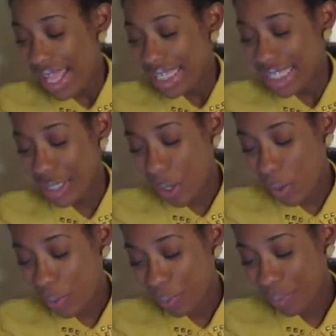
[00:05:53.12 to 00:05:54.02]

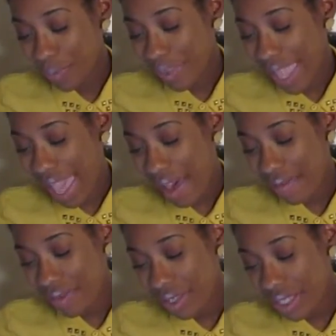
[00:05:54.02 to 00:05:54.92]
So
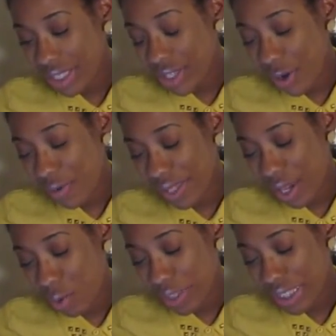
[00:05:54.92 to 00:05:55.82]
after the
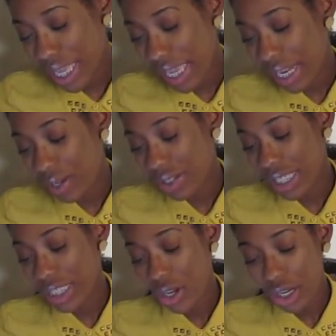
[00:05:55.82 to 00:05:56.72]
Cervidil was taken out, they
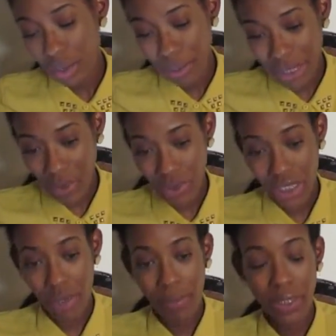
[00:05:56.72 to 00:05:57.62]
started the Pitocin.
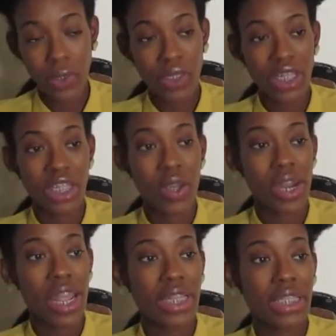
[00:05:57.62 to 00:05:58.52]
The Pitocin
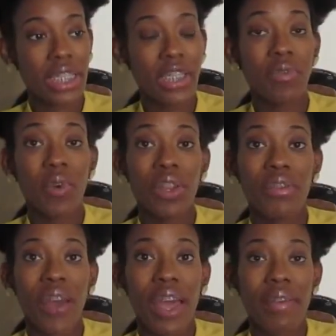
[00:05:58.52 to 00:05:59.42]
started at
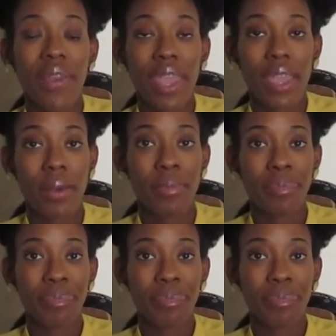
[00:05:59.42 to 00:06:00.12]
6:45 a.m.